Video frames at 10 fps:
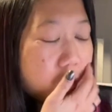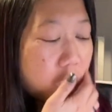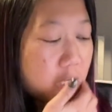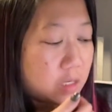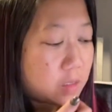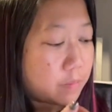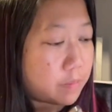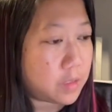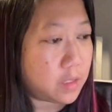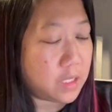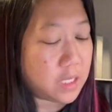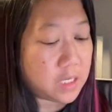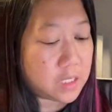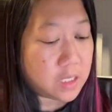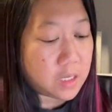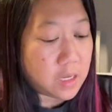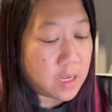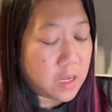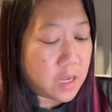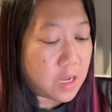hit delete,
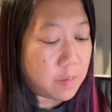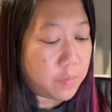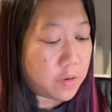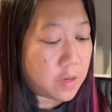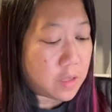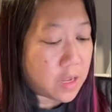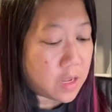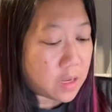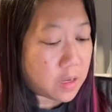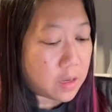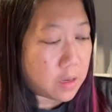and put like,